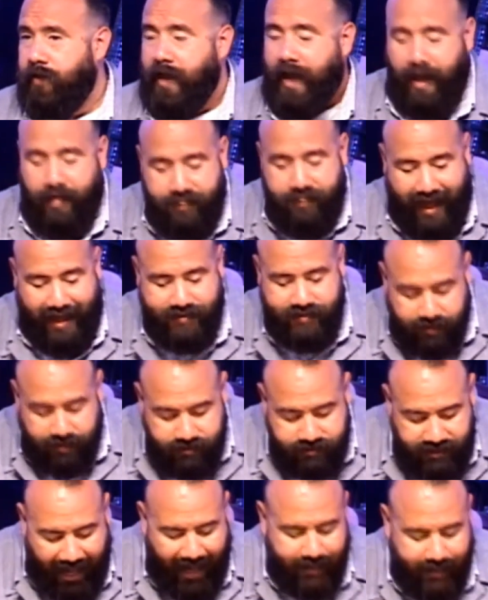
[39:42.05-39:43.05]
And that's
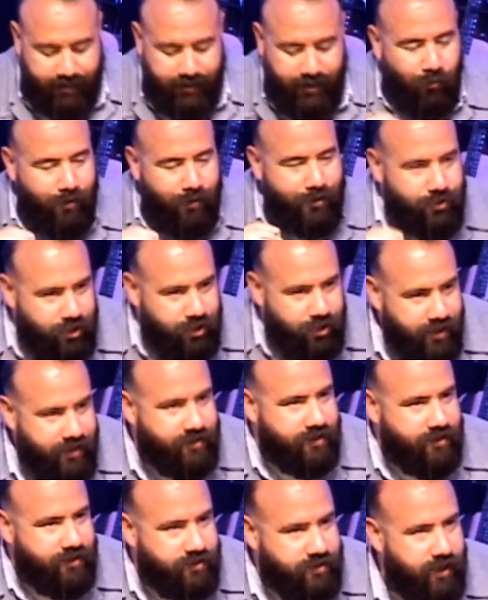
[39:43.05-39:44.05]
exactly what
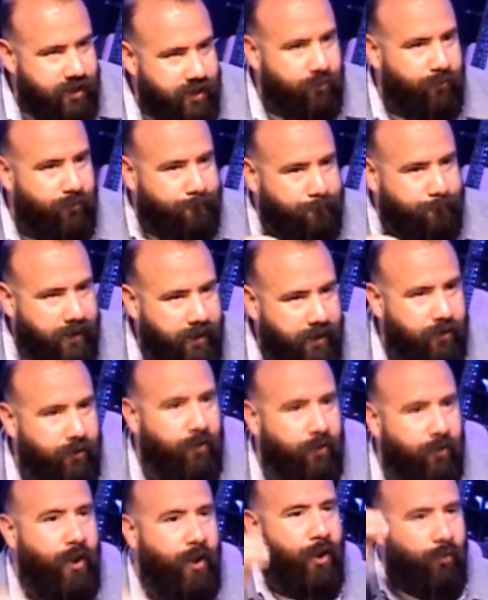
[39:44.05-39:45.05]
Jesus did with
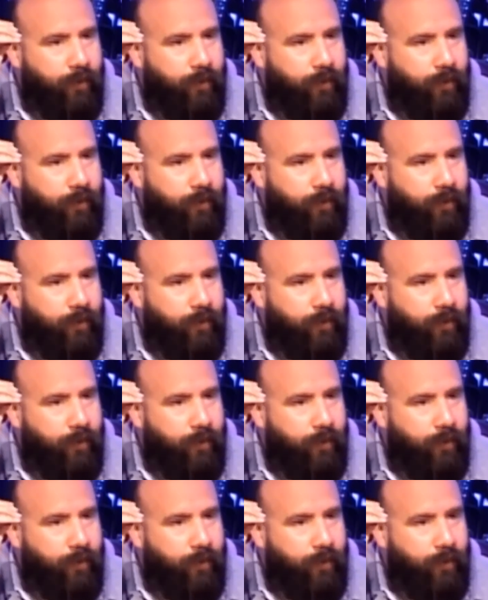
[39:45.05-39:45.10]
Peter.